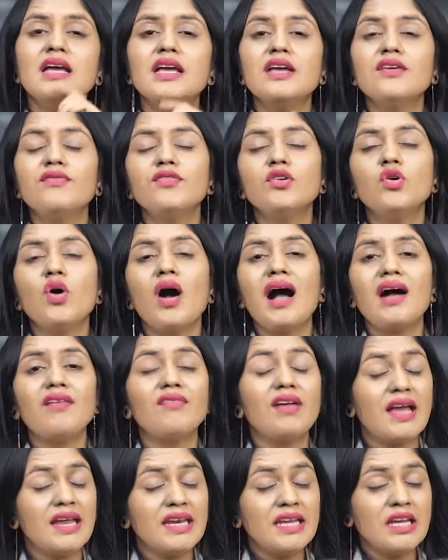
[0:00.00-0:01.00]
If you
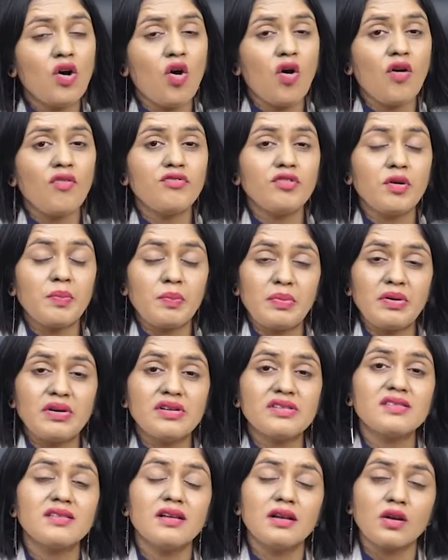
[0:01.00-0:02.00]
have any of your
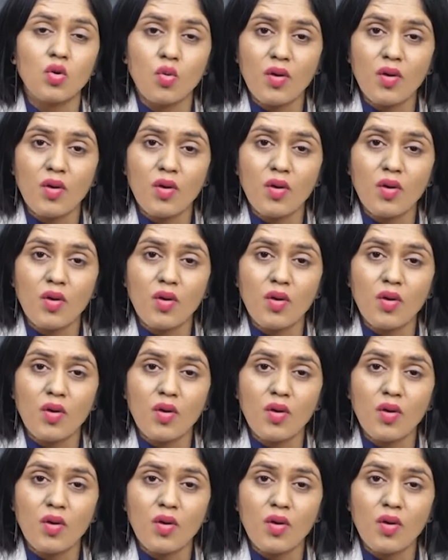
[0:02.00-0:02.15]
personal